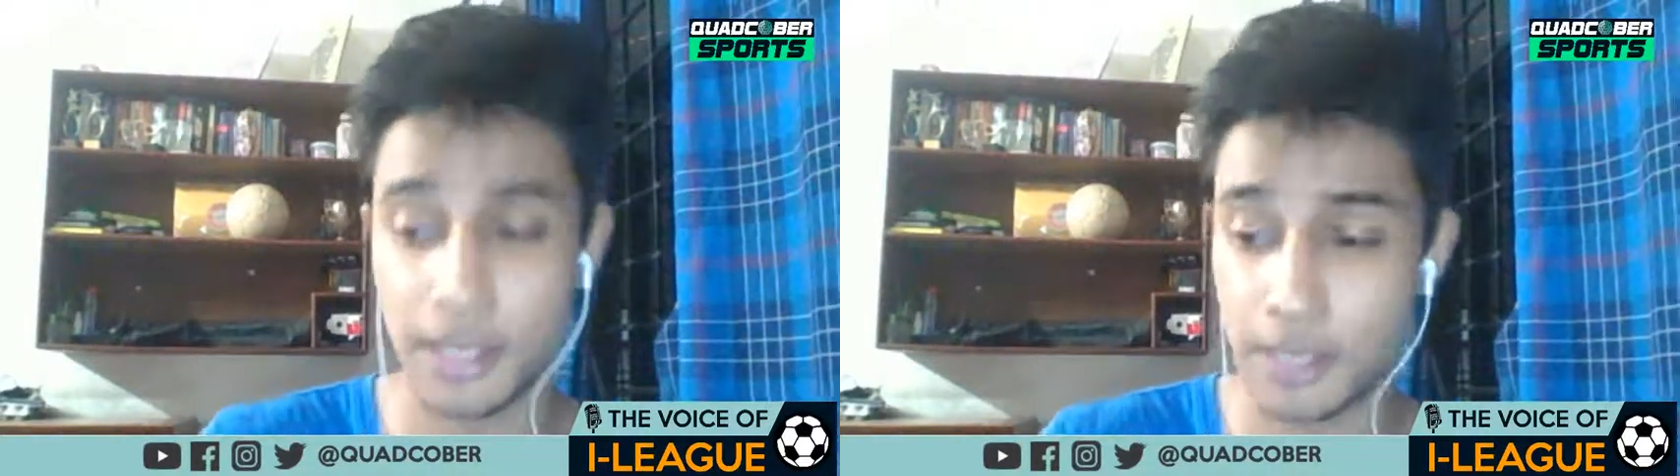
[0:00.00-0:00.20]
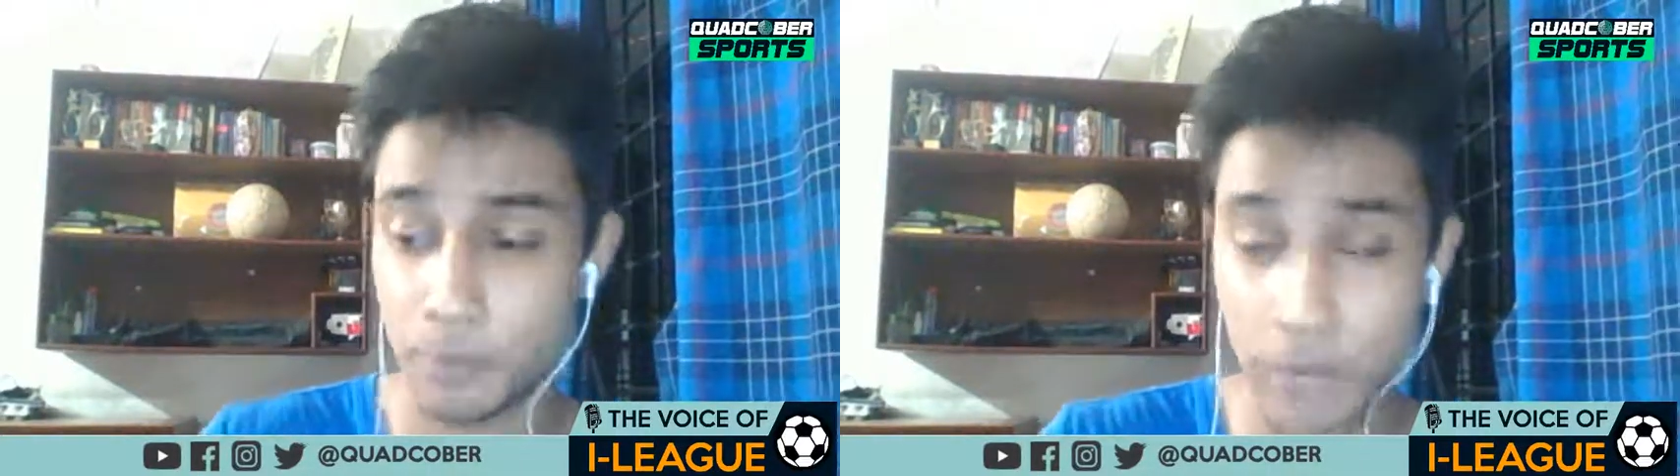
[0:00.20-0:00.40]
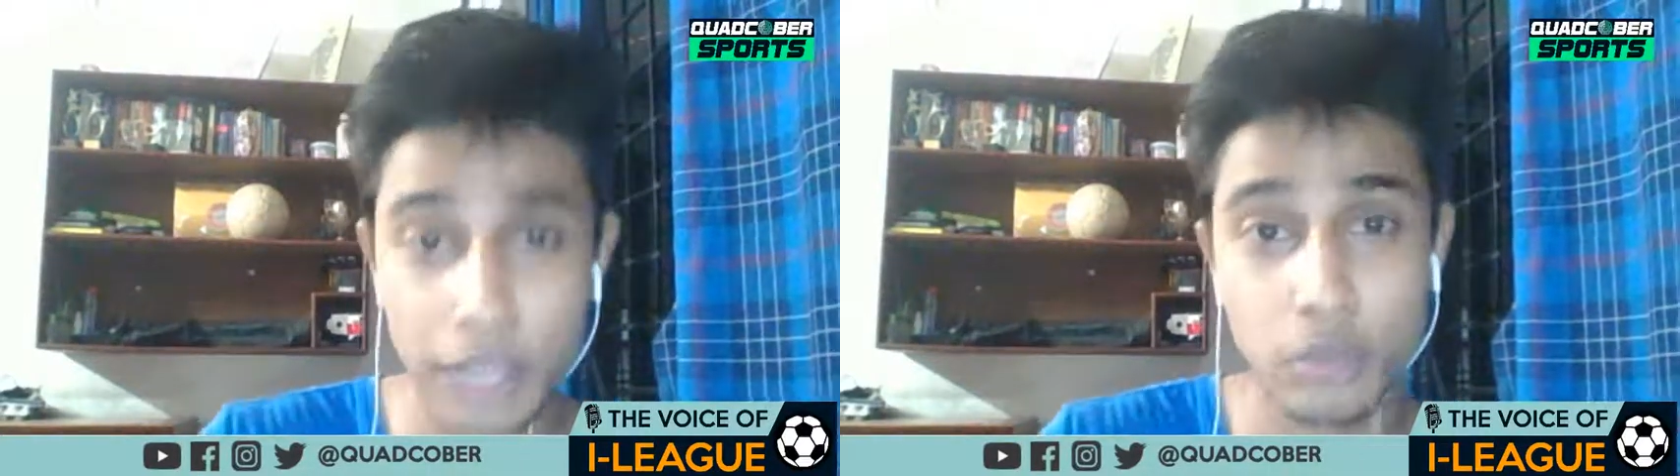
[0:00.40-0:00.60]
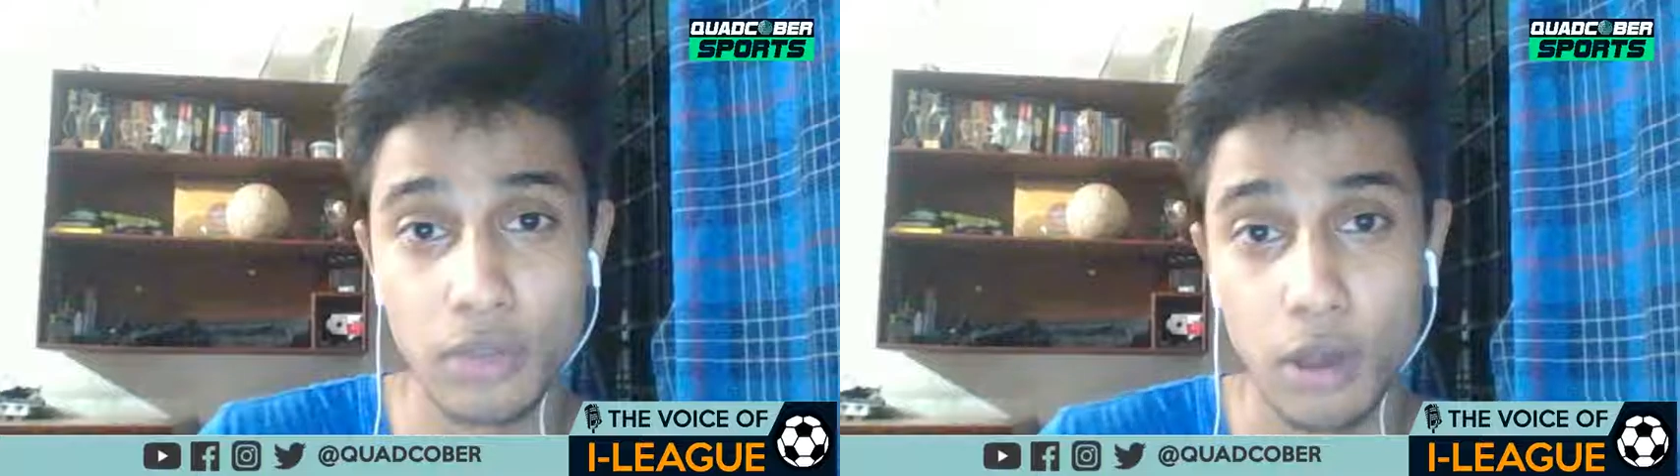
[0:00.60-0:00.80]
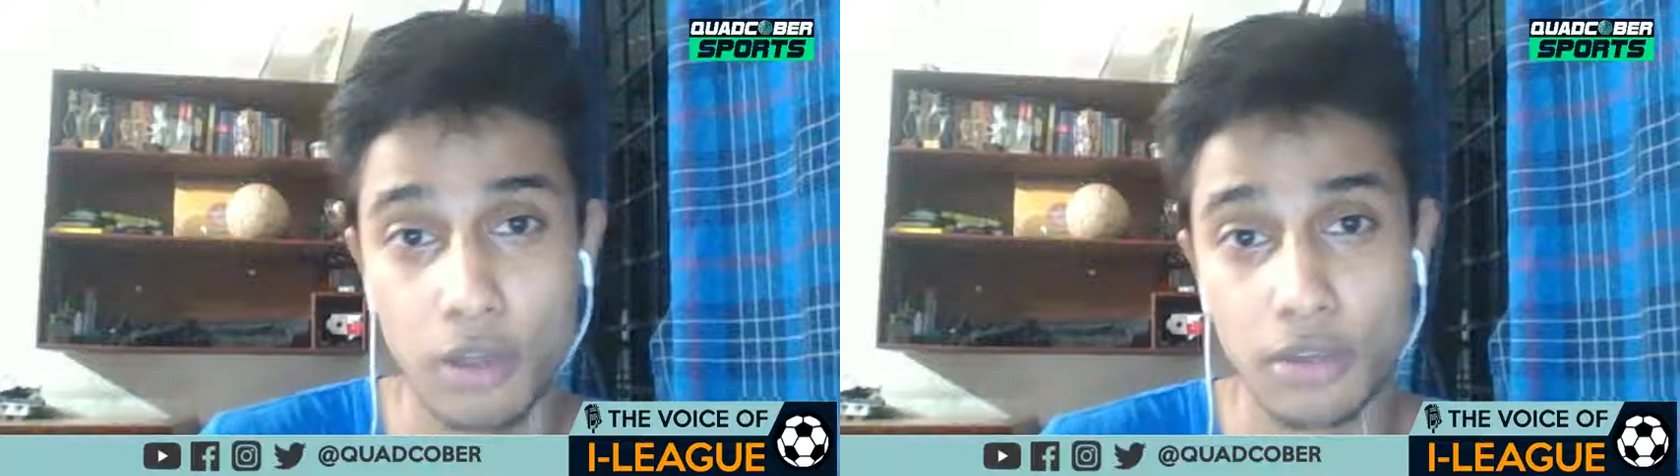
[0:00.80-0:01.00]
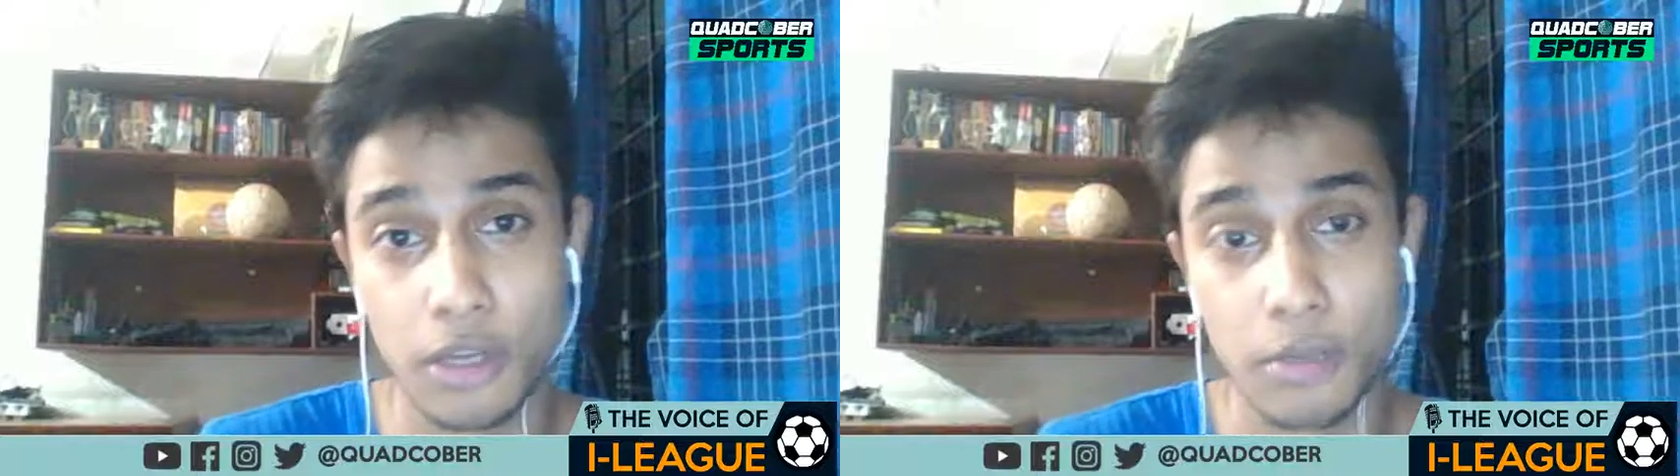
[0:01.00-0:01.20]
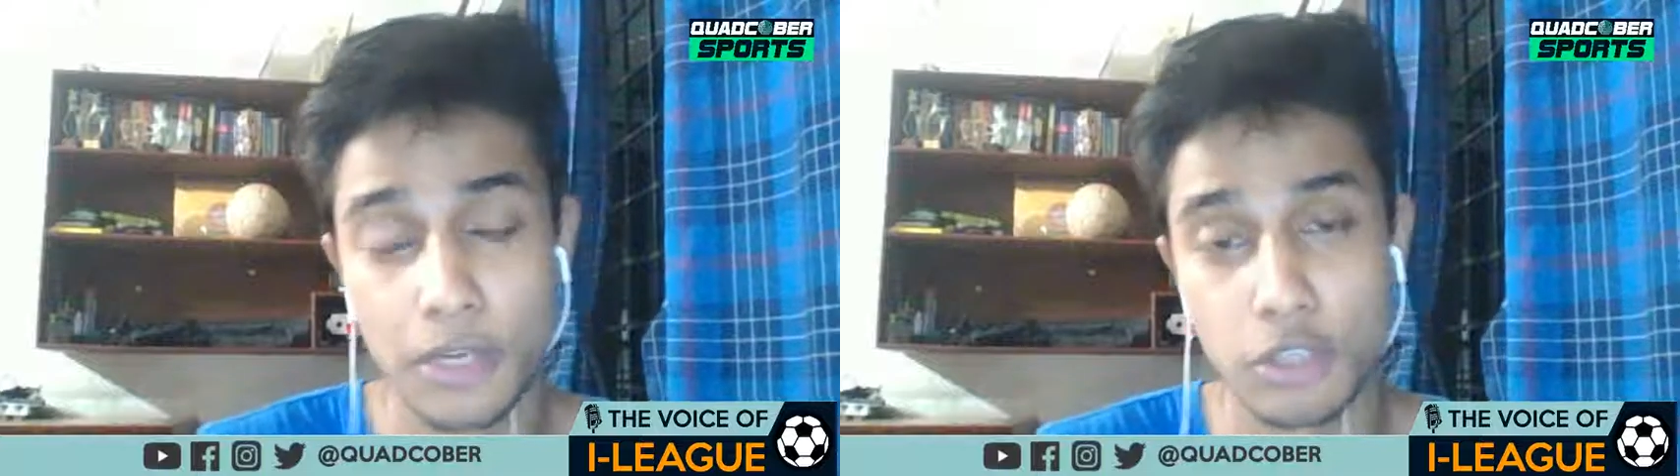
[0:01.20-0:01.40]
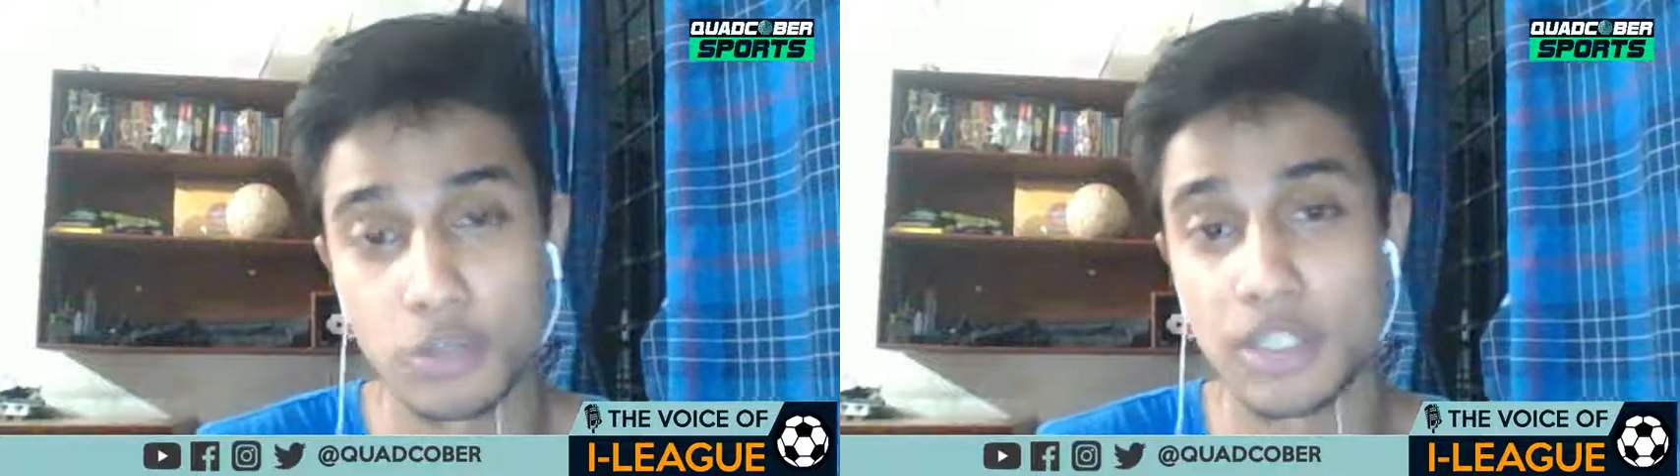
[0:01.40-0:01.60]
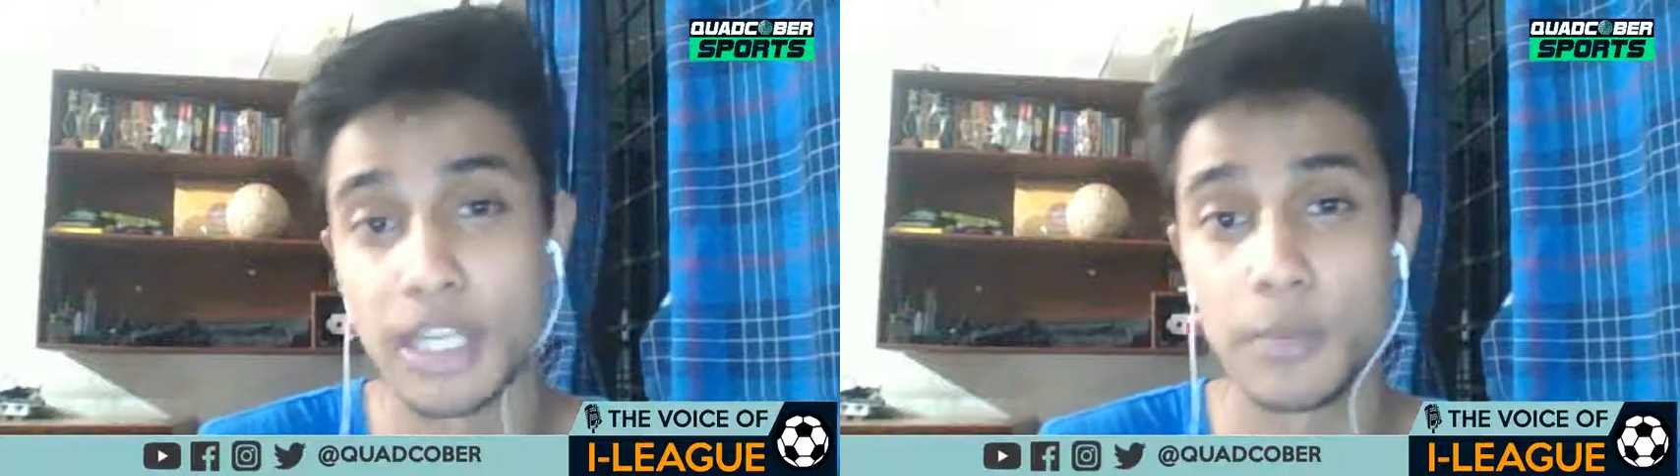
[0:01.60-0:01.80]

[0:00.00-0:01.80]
bring on uh, bring to the